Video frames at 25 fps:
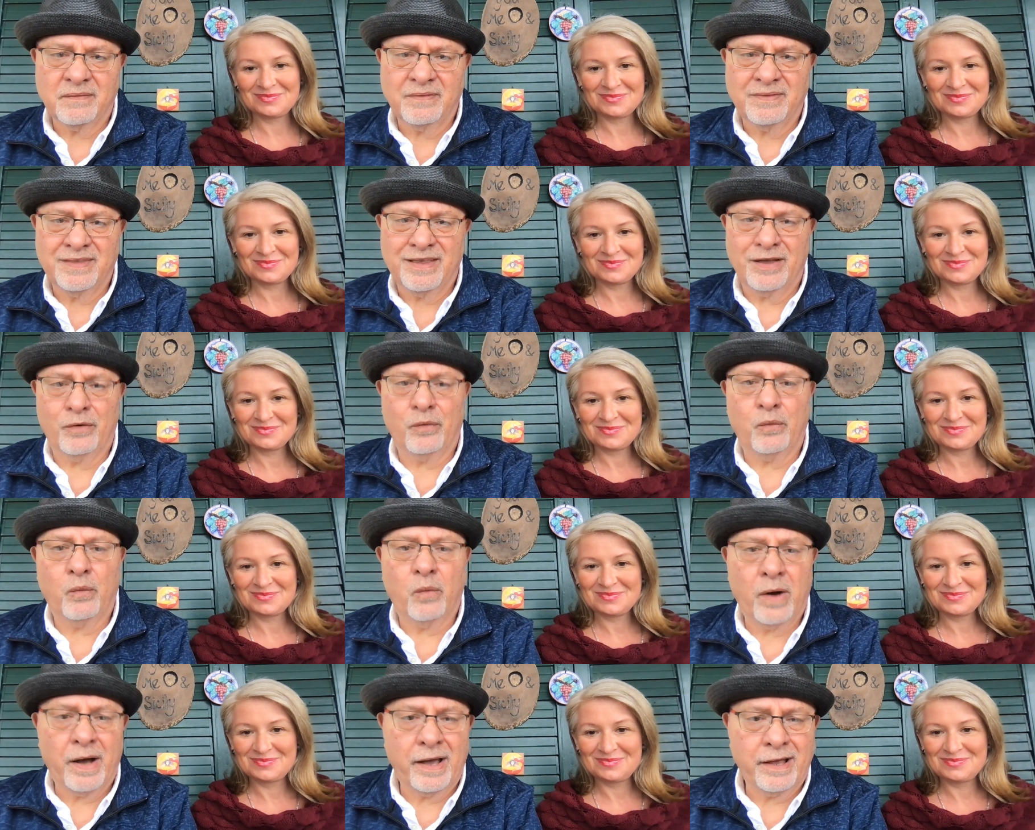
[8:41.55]
Speaker 1: they're
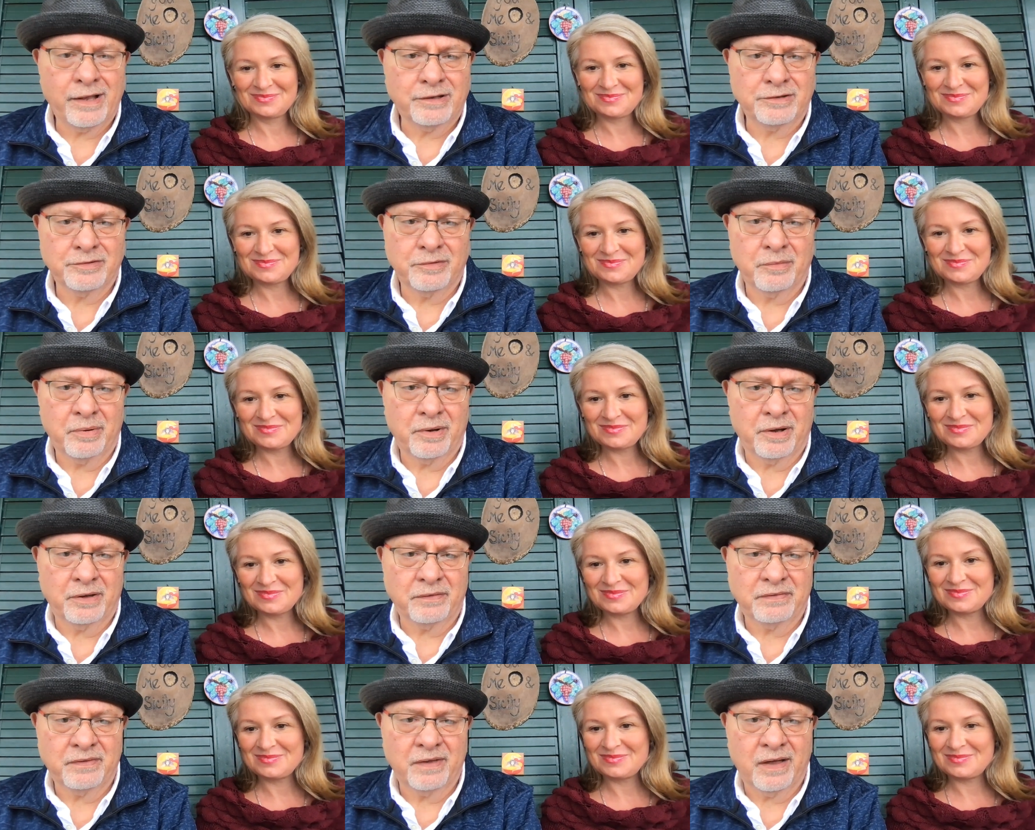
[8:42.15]
wild
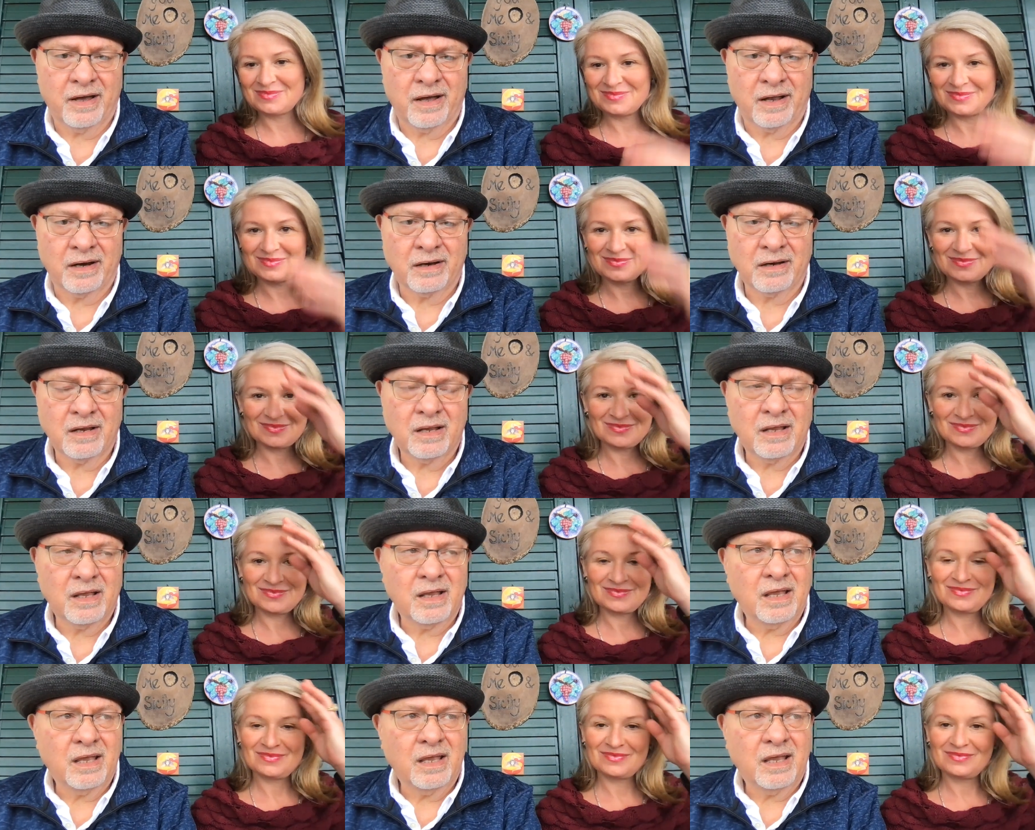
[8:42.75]
about that.
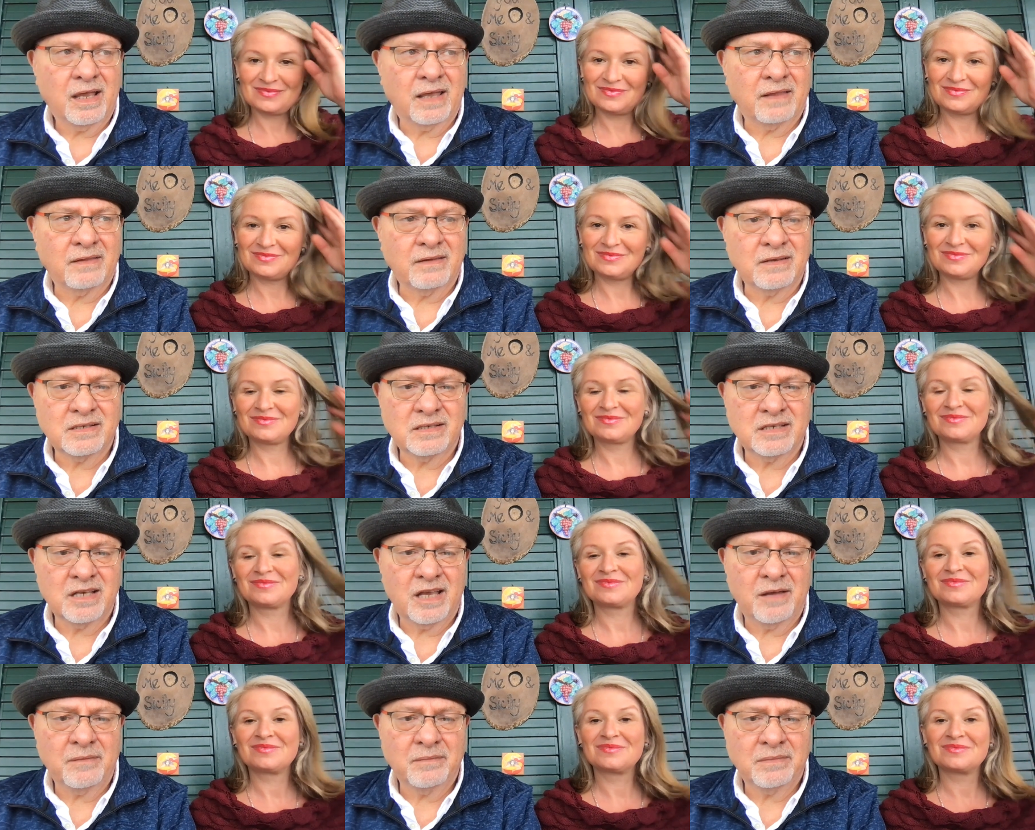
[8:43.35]
And the
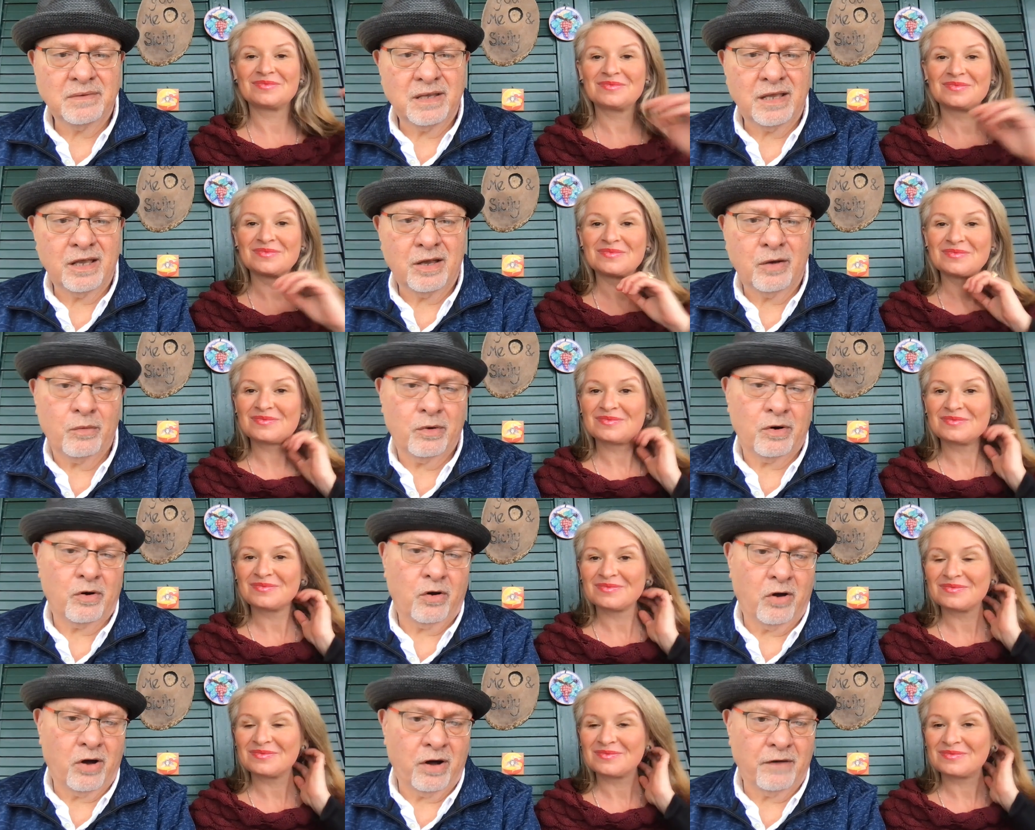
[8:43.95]
same
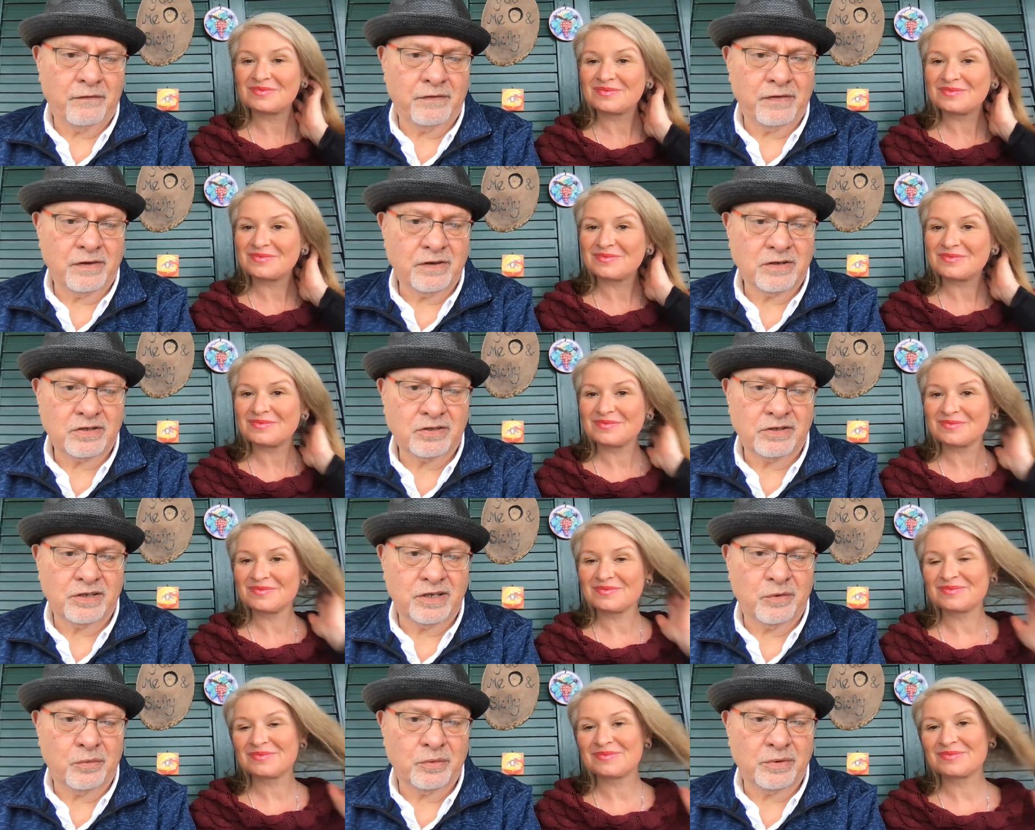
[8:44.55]
thing,
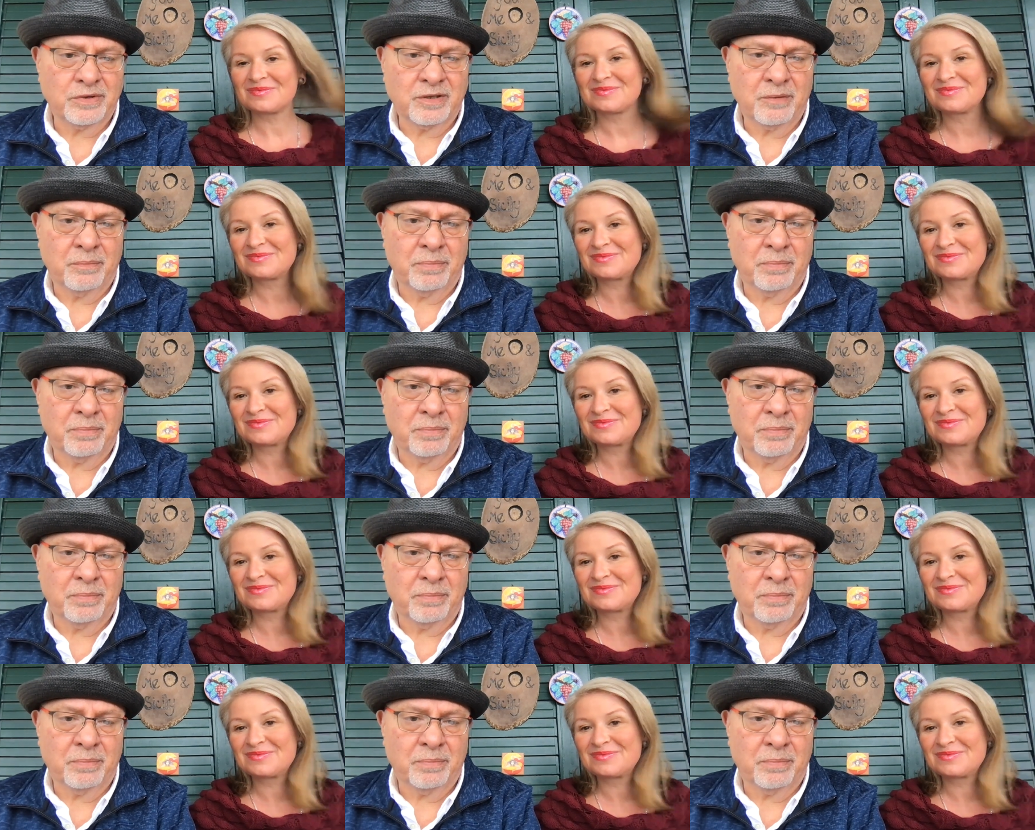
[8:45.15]
obviously, with the